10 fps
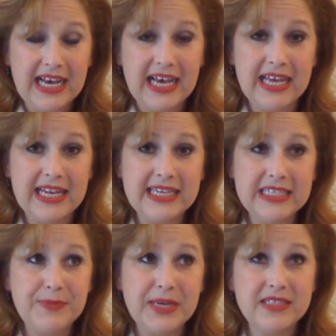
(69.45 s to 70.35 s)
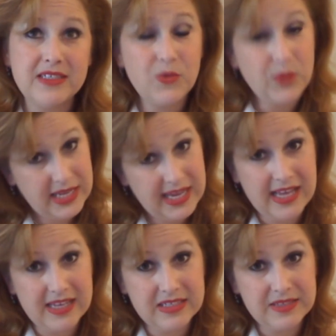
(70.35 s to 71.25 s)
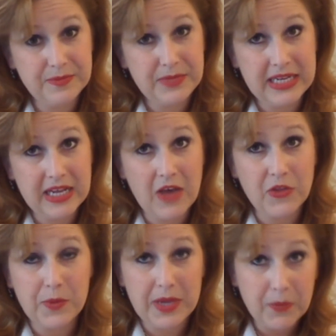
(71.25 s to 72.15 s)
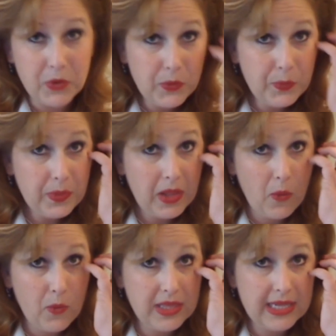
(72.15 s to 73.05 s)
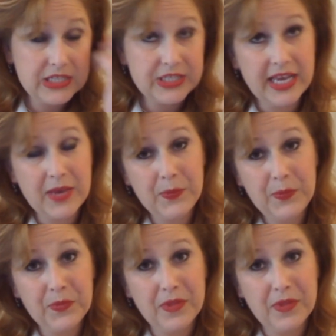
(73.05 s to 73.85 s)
And he spent the weekend meeting other people with HCM,